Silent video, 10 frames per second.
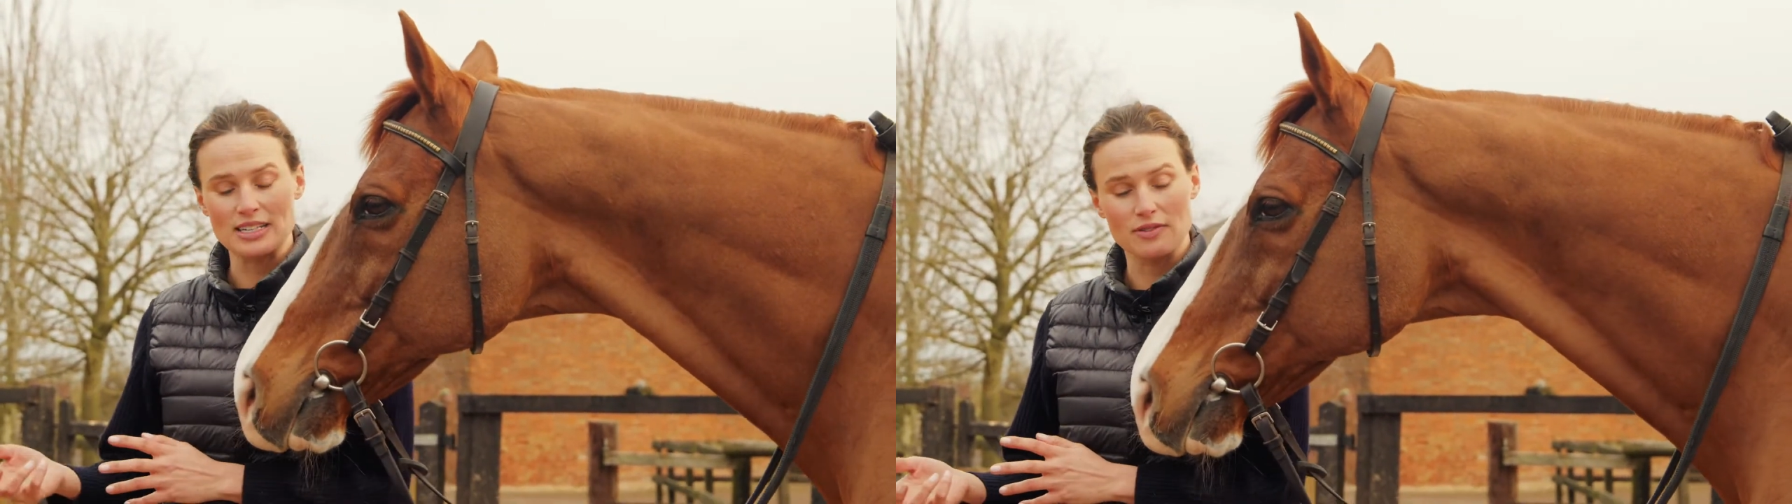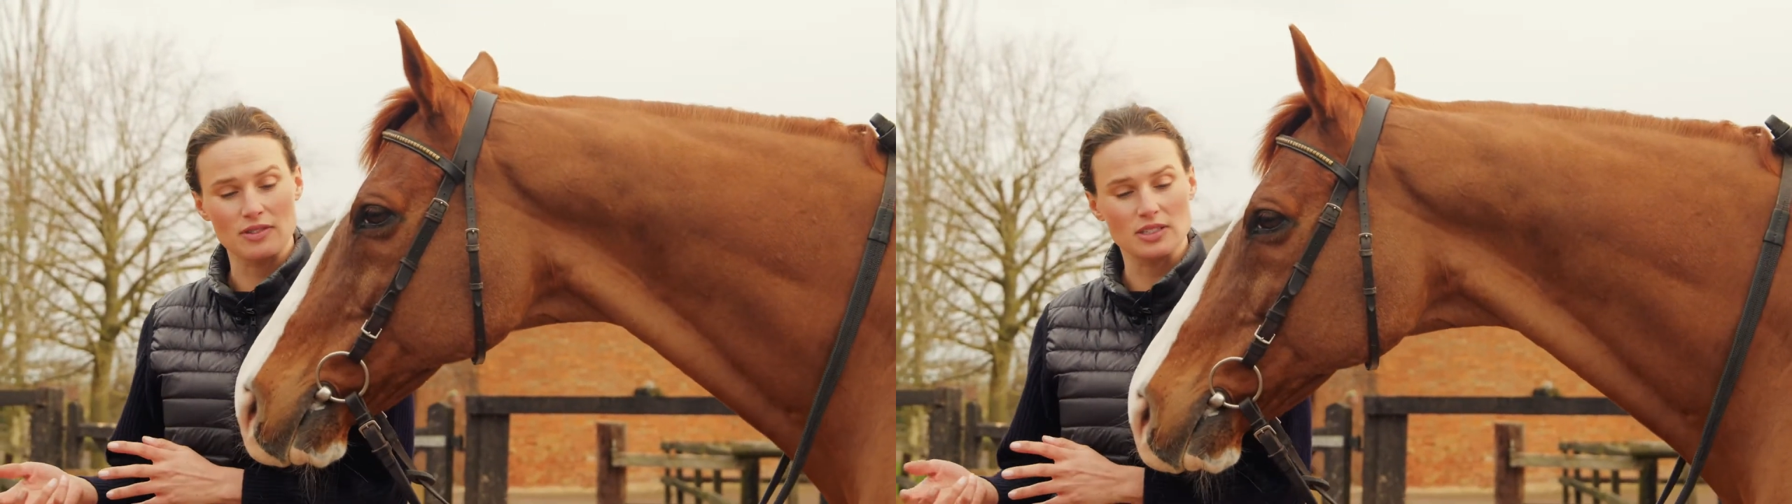
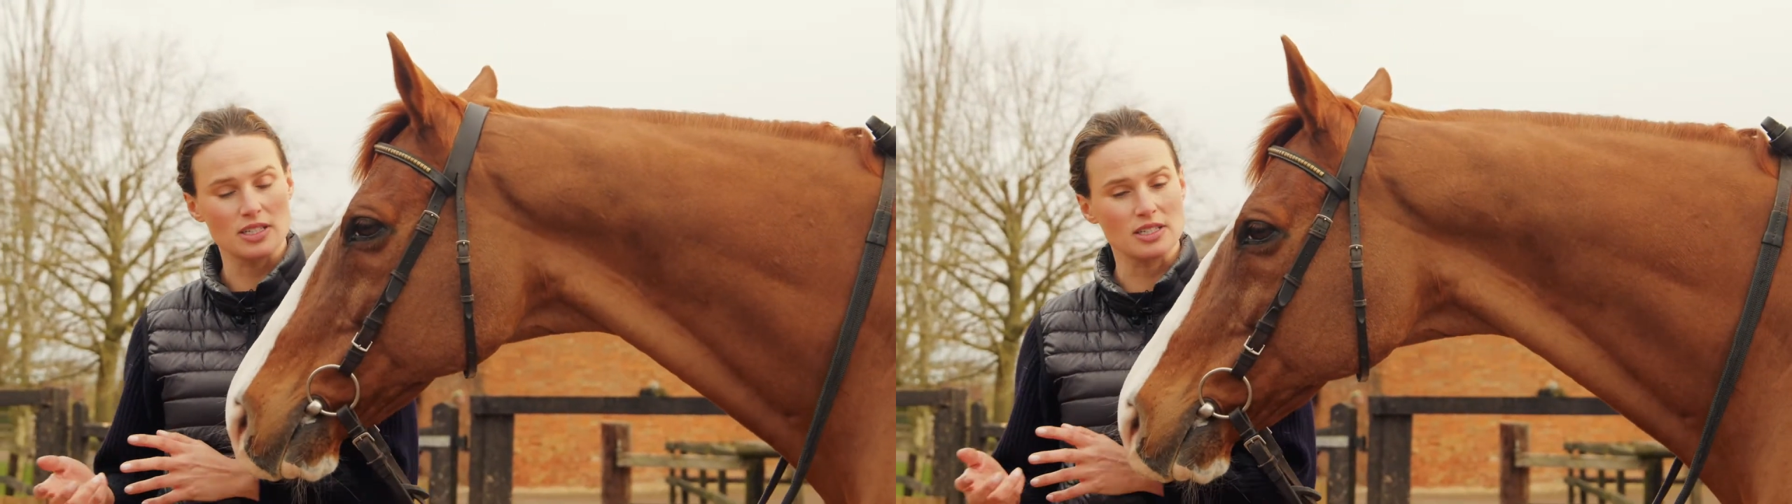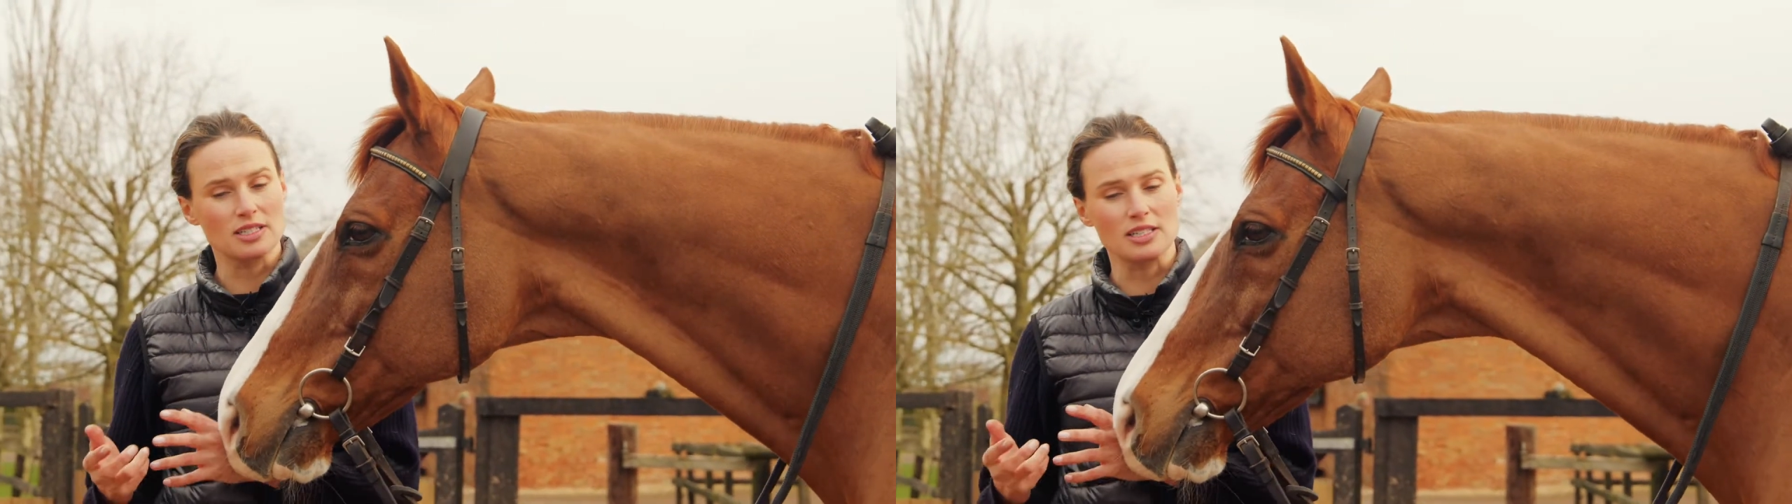different
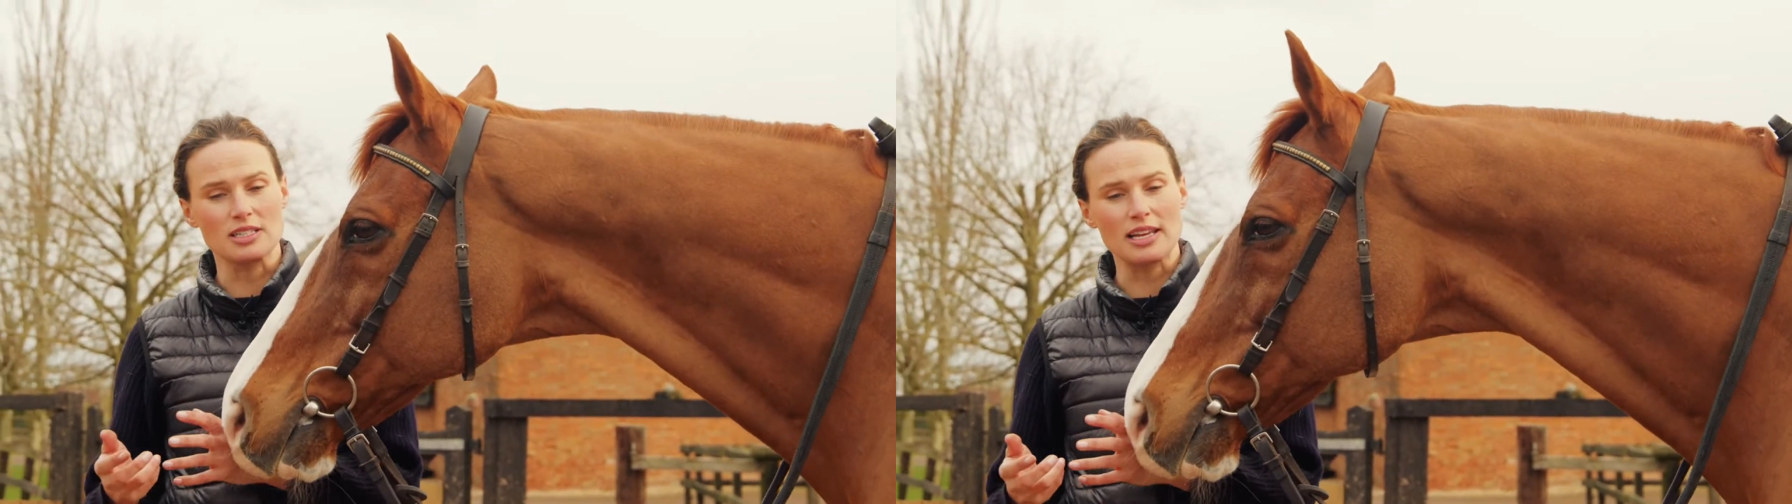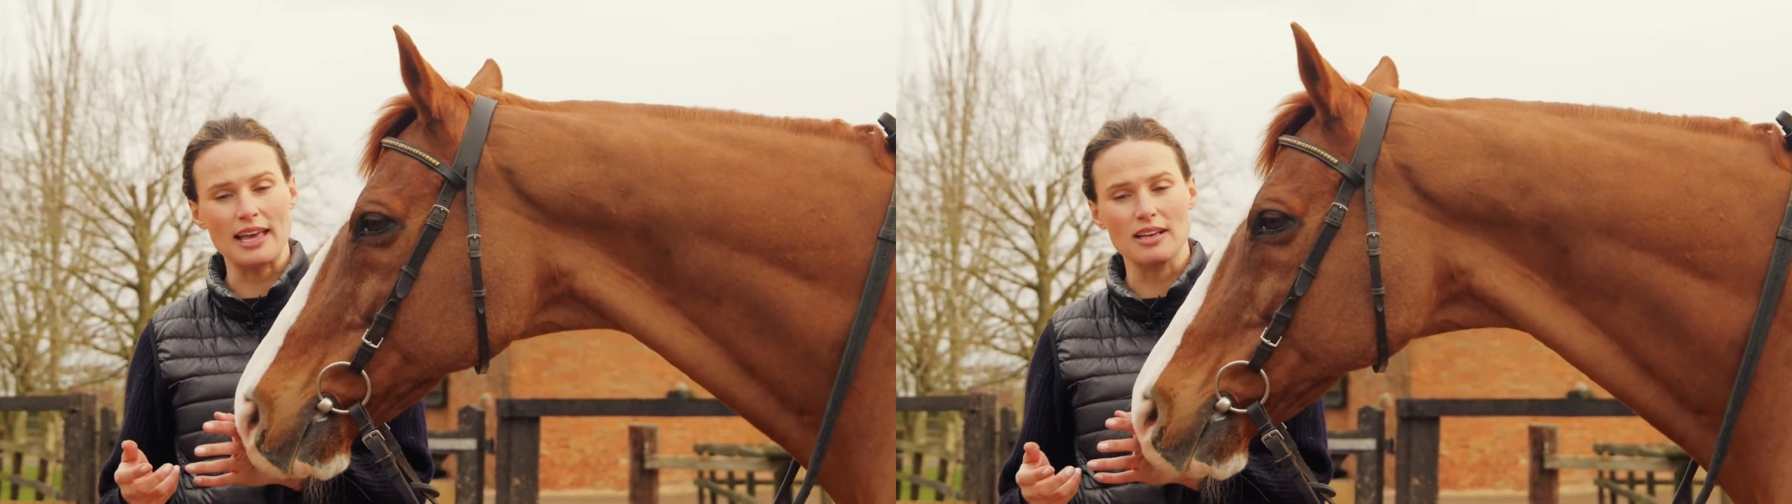to
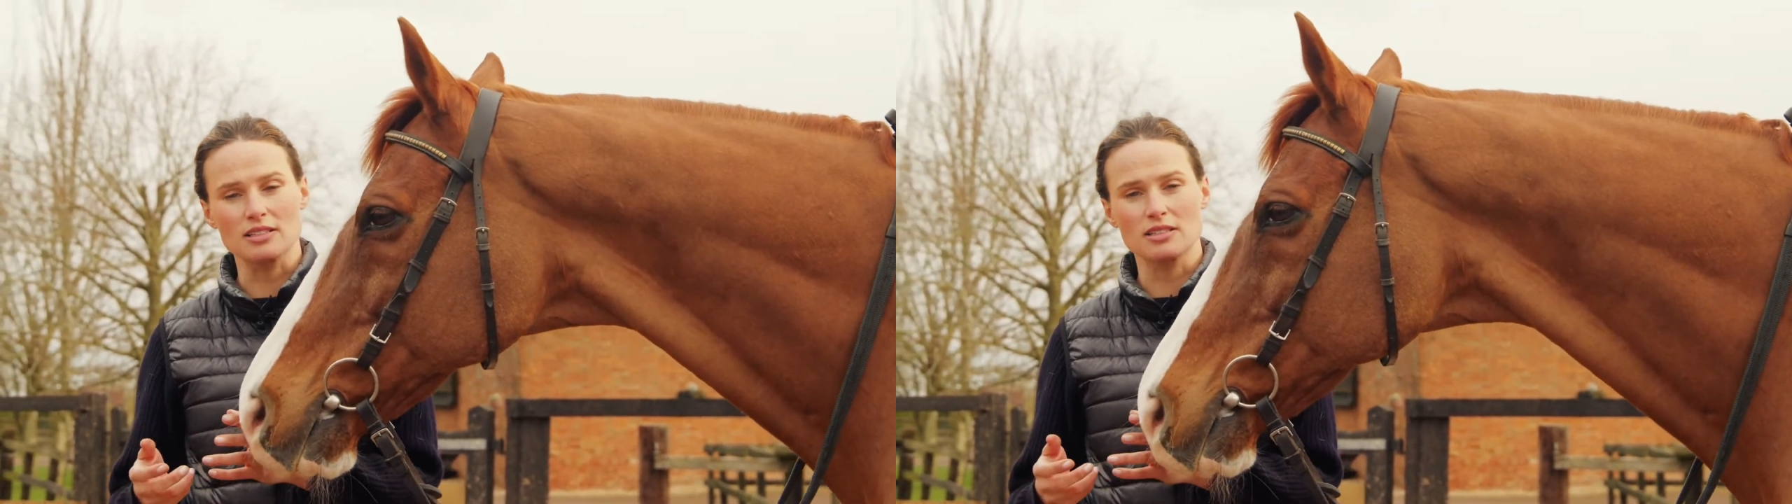stayers.